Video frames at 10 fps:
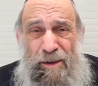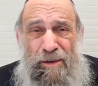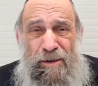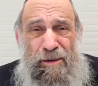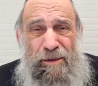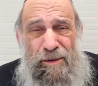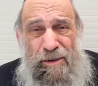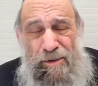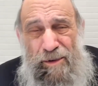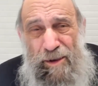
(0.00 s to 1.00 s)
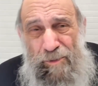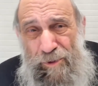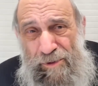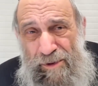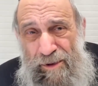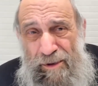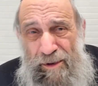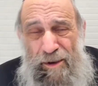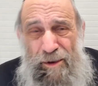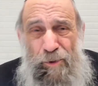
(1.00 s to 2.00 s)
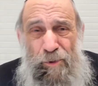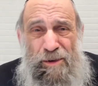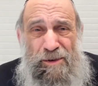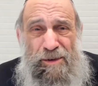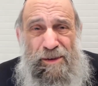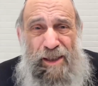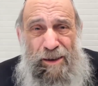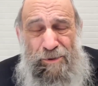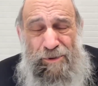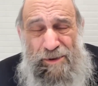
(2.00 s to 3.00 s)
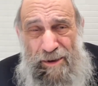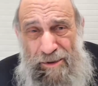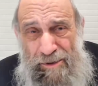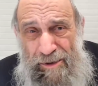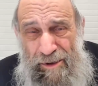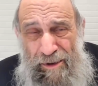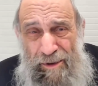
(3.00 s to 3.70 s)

the person who has desires things,